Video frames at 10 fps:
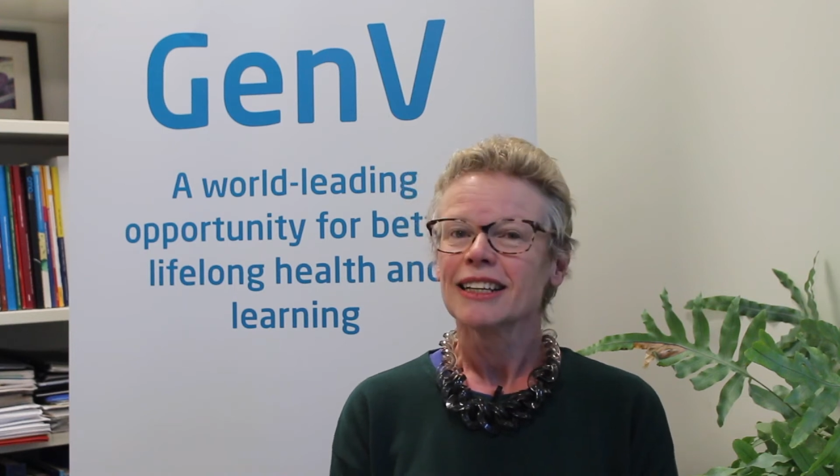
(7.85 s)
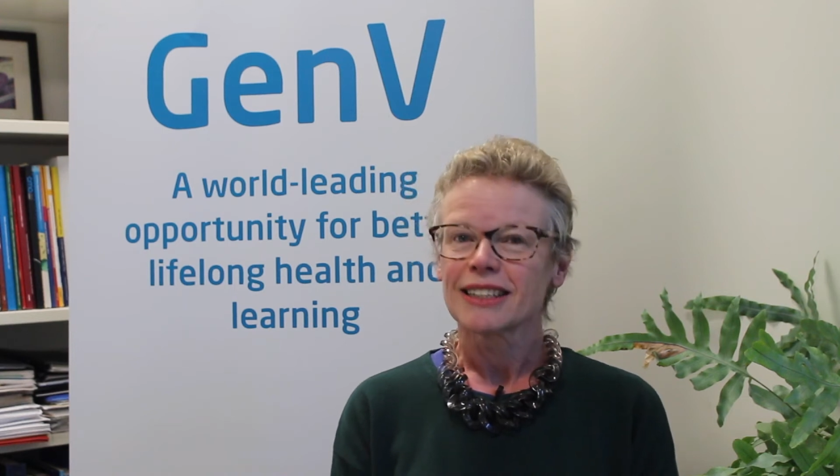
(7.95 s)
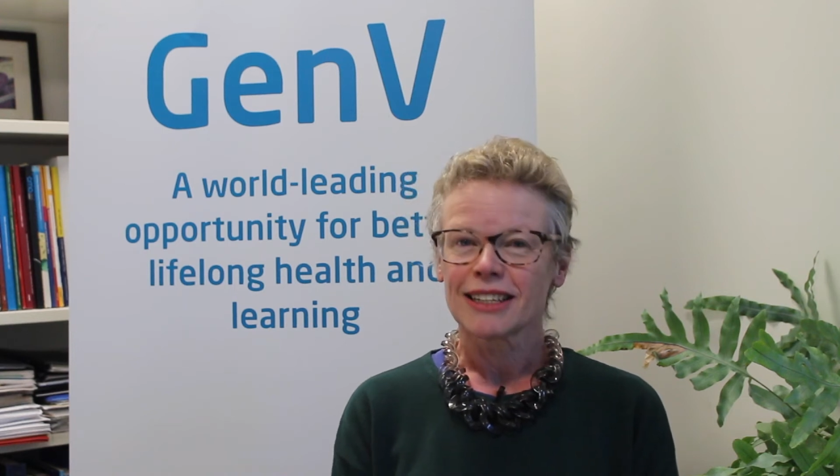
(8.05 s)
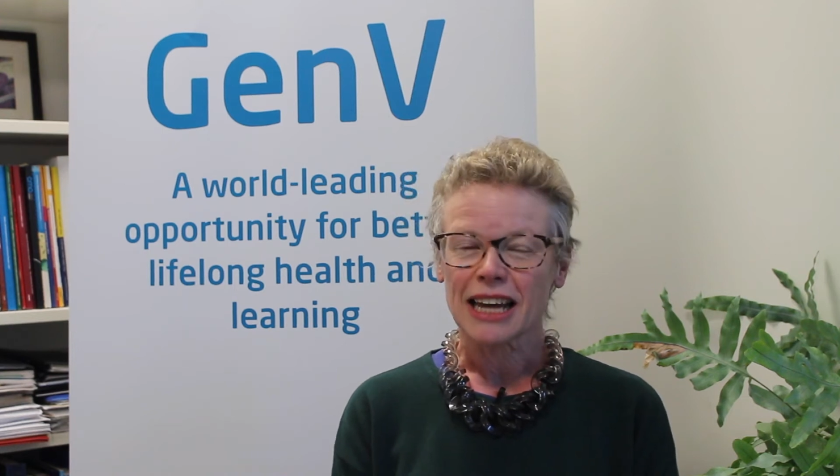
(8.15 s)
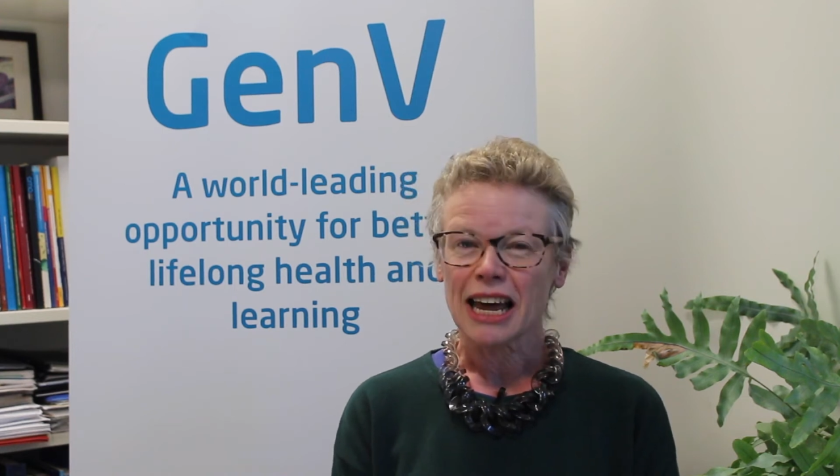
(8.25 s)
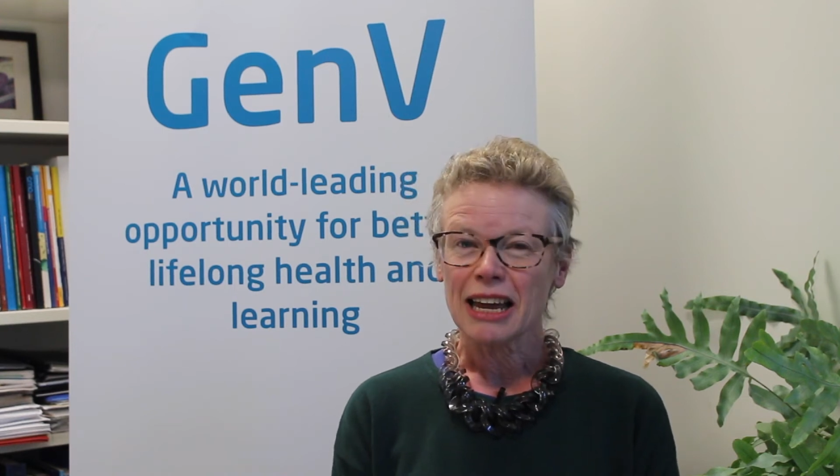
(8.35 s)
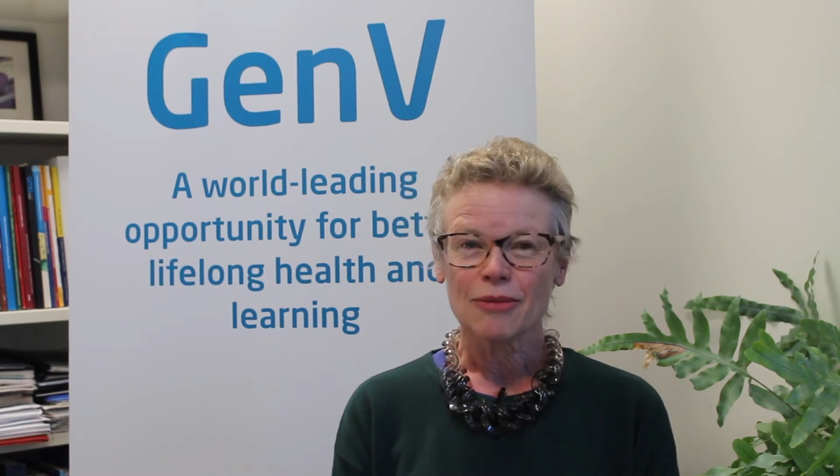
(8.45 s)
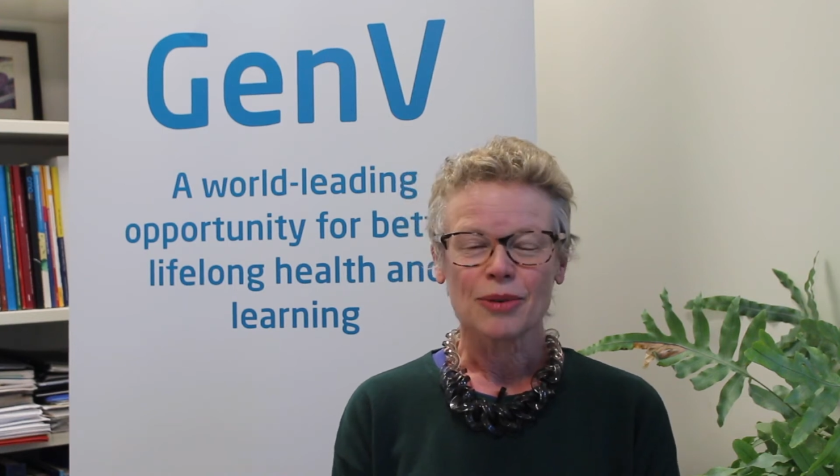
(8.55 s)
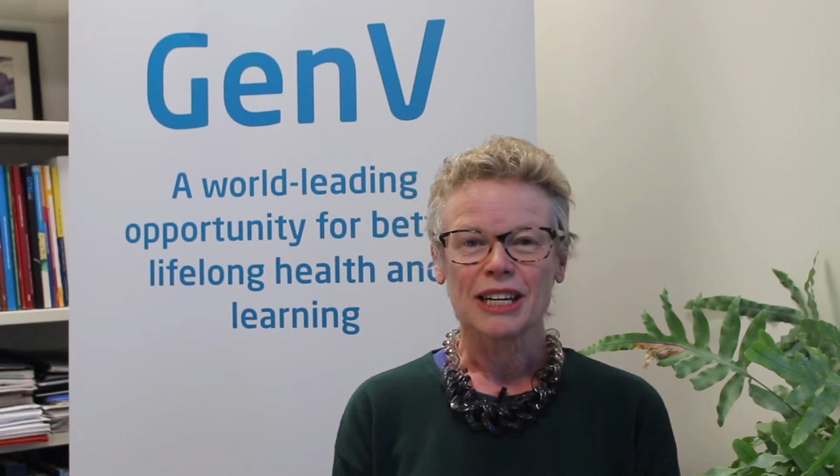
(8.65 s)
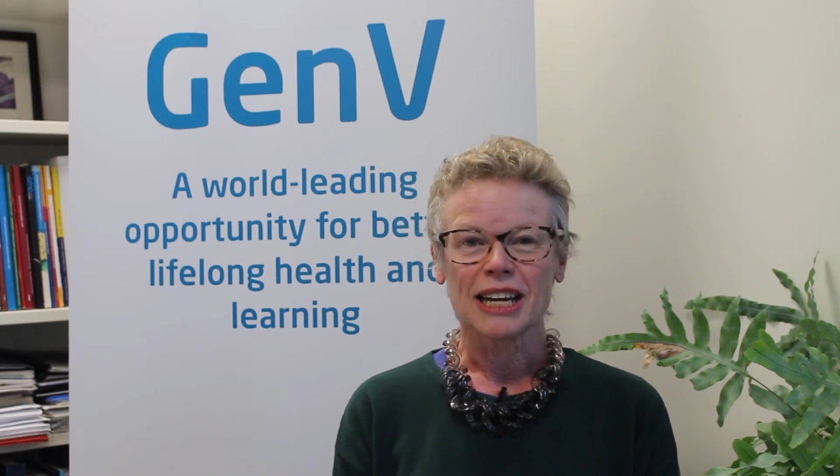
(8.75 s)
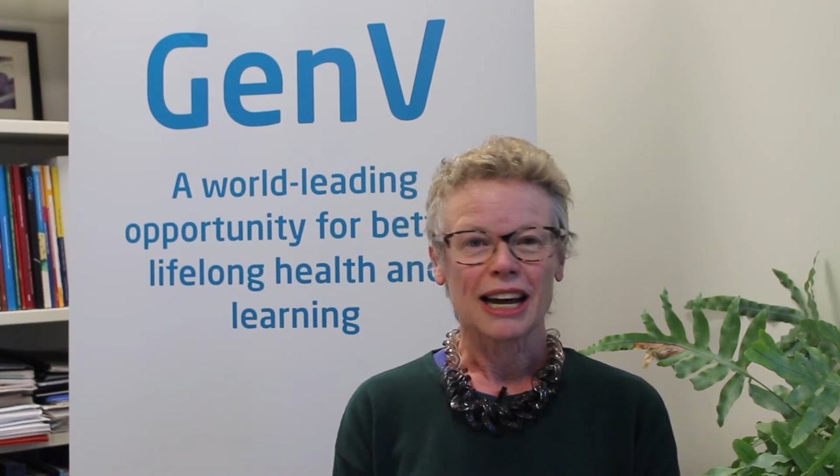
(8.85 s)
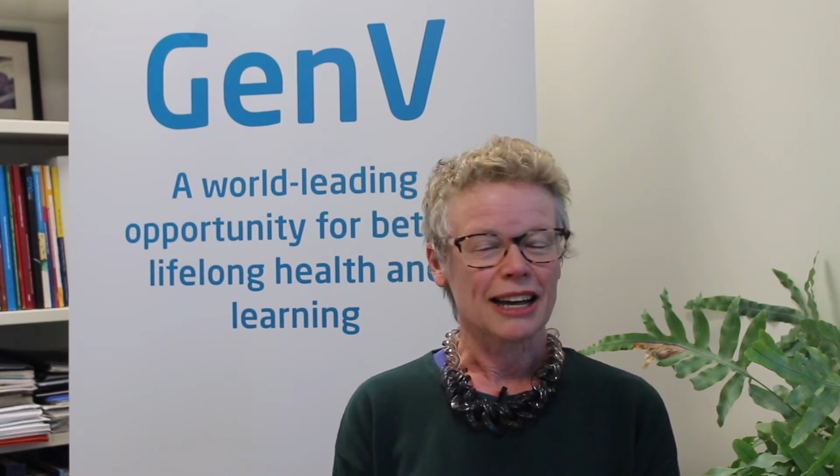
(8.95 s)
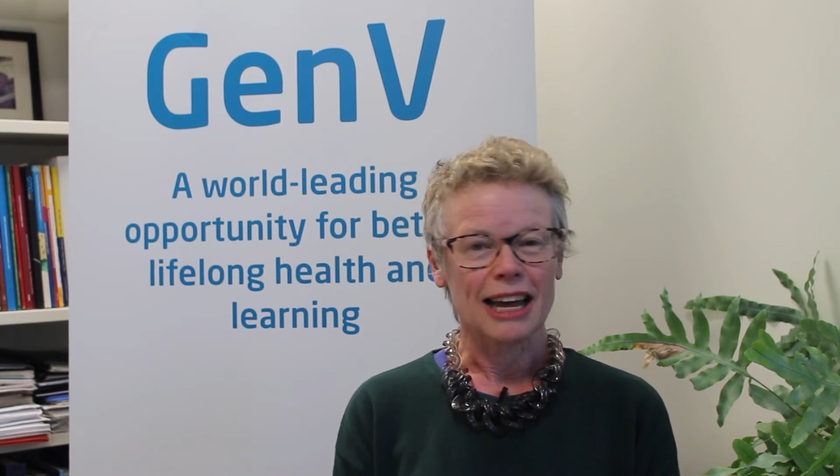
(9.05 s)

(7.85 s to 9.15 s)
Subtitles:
Today, we are